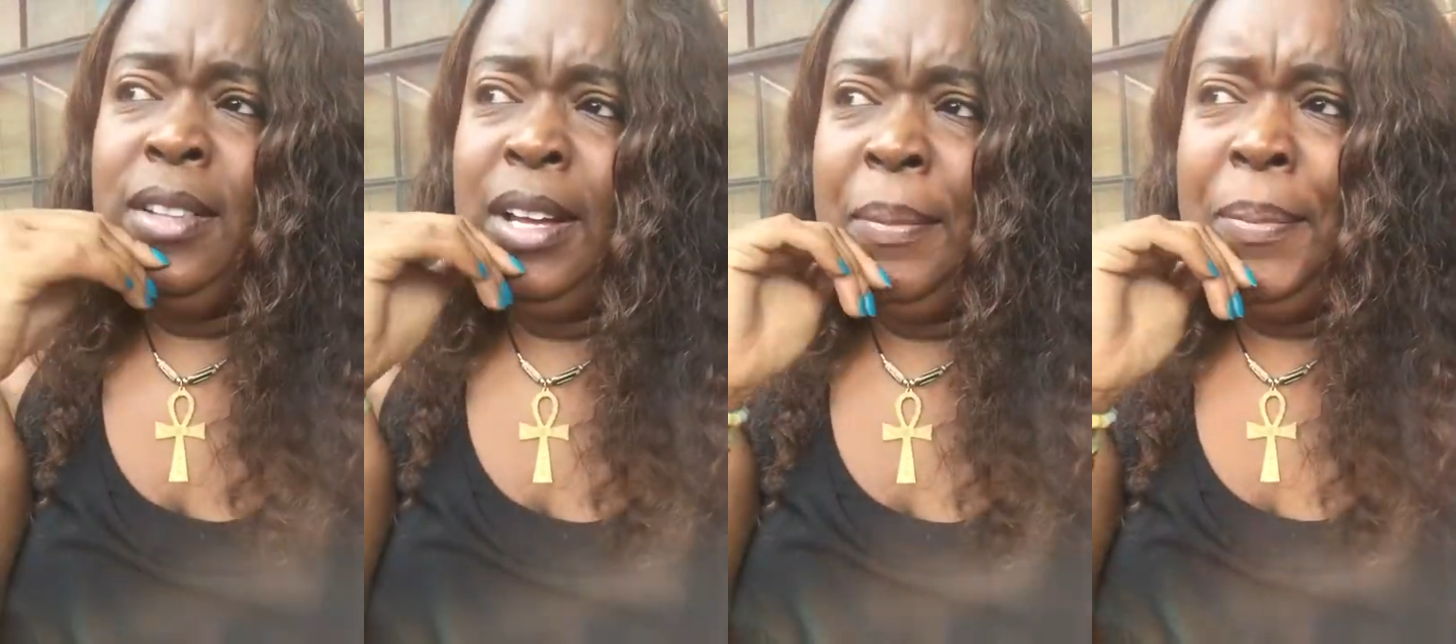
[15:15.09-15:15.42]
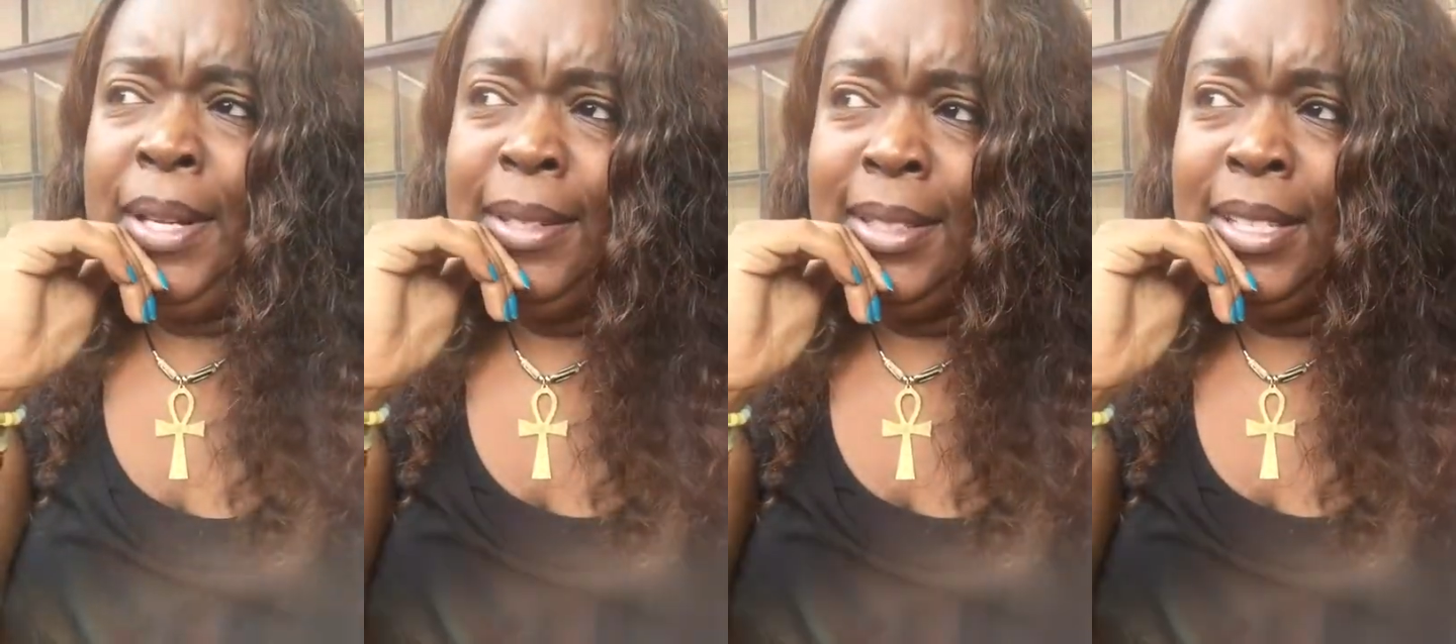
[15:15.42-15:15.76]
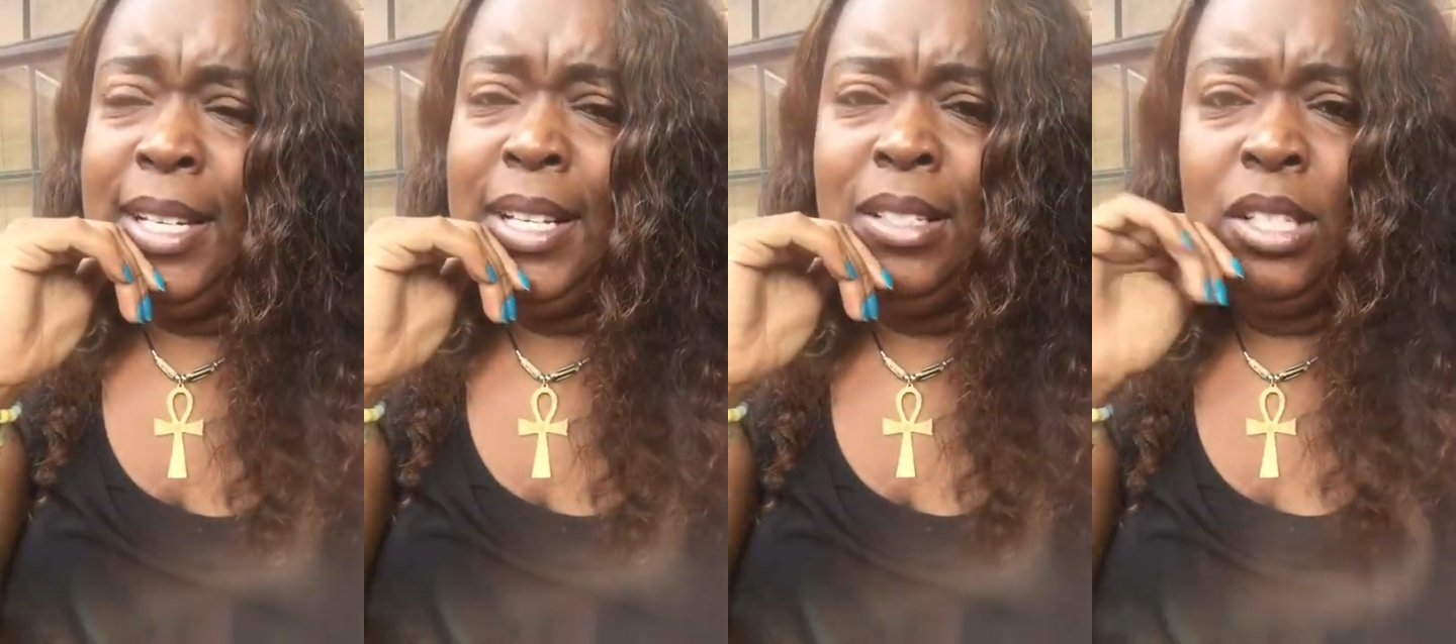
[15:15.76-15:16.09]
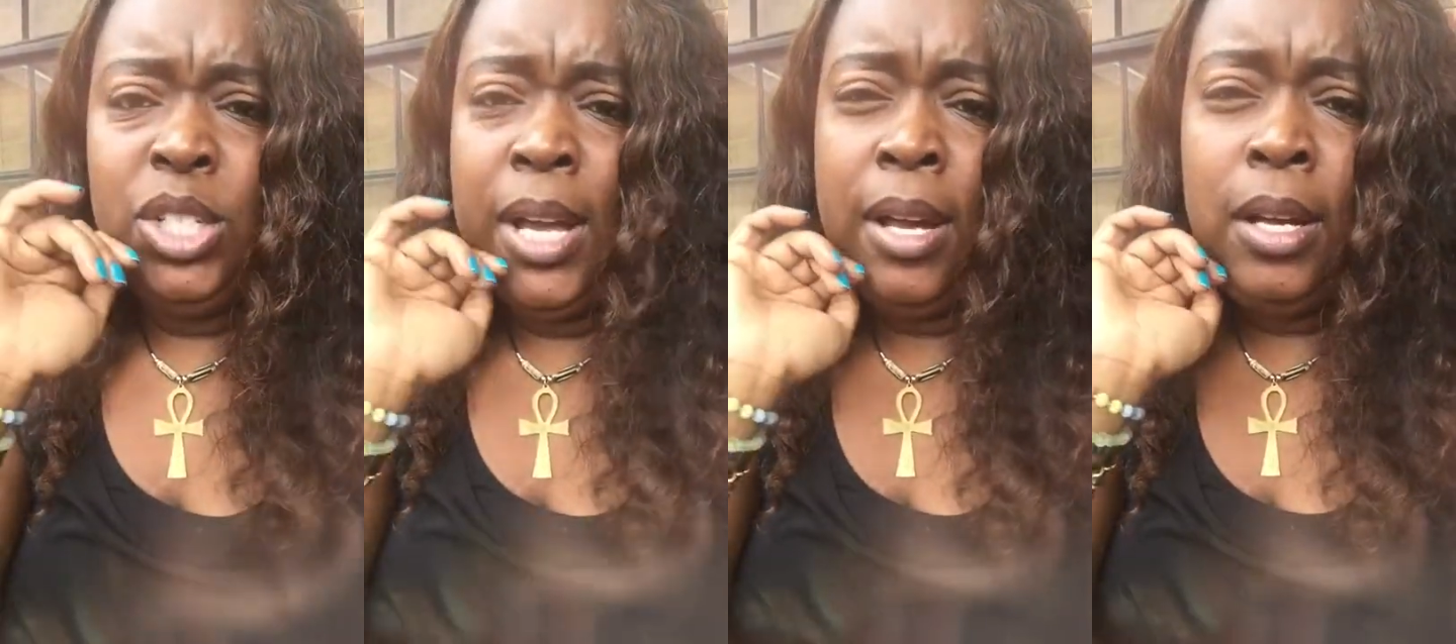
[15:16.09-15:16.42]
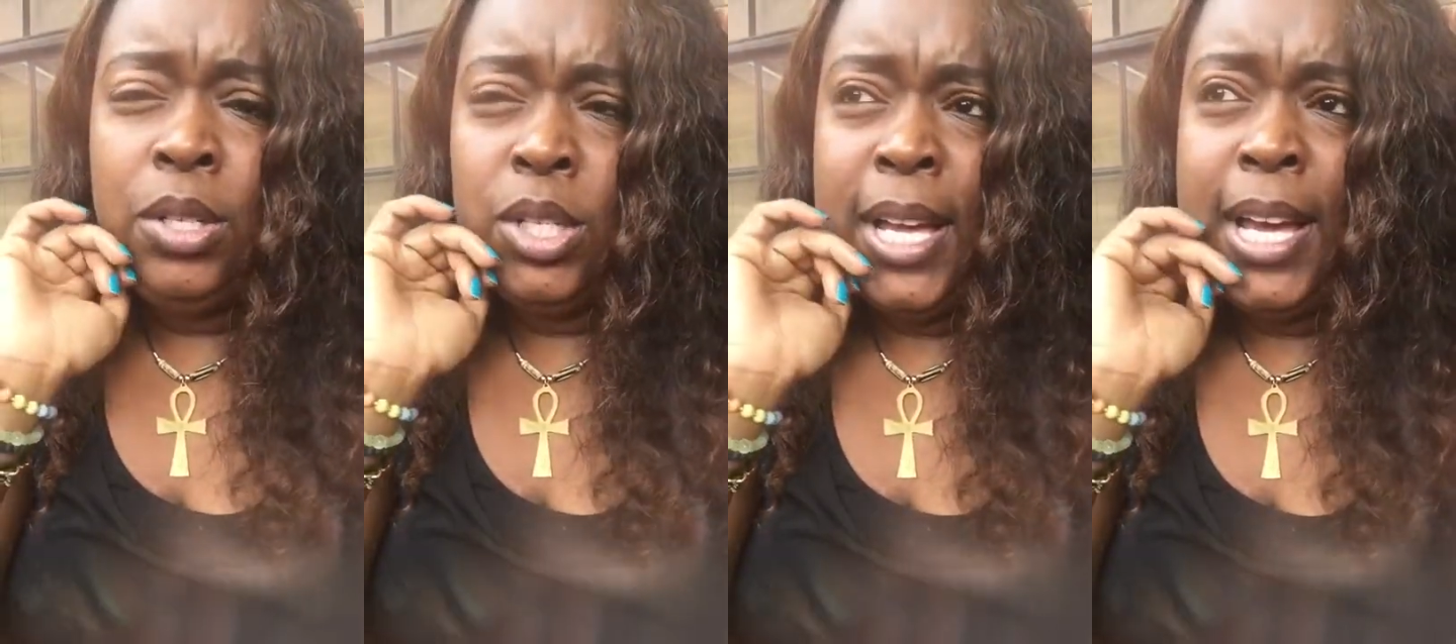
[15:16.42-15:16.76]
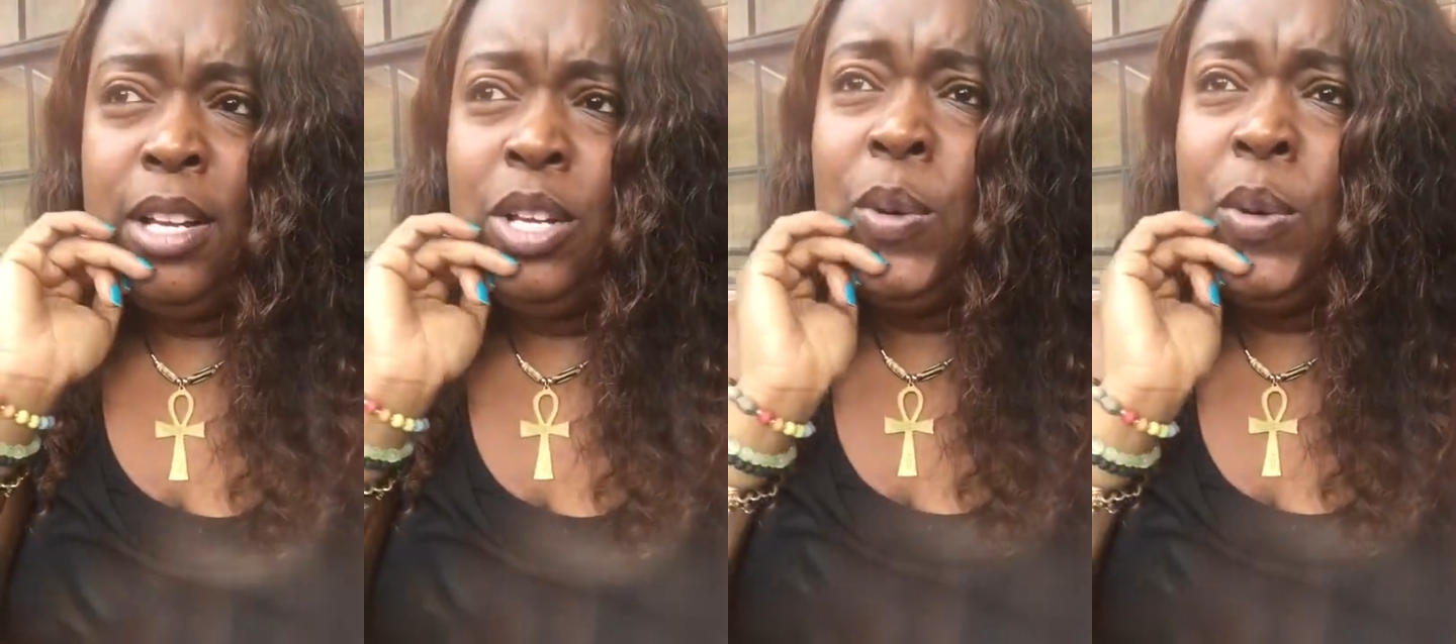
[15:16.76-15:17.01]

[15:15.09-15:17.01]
the ability to change that.